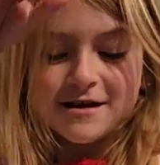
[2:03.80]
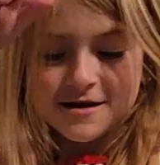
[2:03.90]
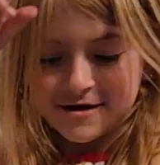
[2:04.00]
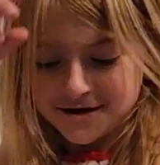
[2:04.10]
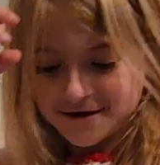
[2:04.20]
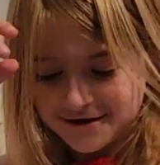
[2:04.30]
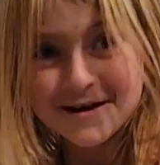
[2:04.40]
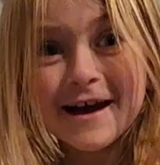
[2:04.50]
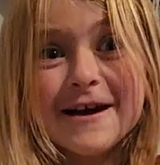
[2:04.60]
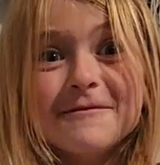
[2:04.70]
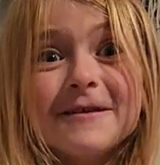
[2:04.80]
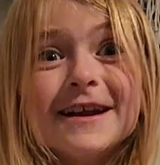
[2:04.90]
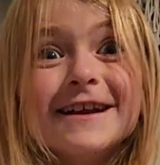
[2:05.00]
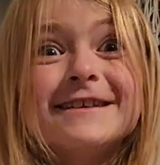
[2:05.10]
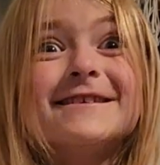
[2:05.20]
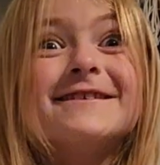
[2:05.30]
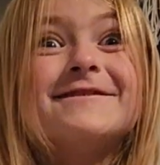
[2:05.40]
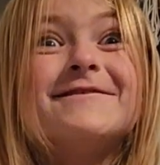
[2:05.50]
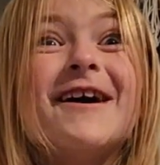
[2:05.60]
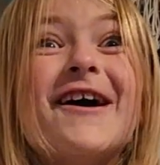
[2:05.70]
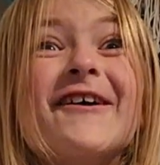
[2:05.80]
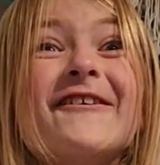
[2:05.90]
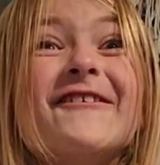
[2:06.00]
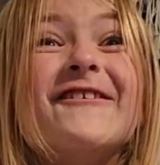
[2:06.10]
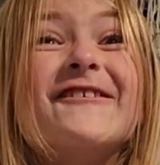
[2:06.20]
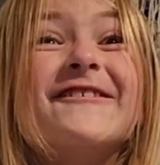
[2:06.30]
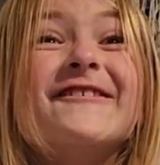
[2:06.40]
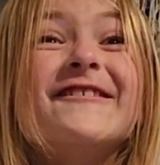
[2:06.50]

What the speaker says: It went into 12.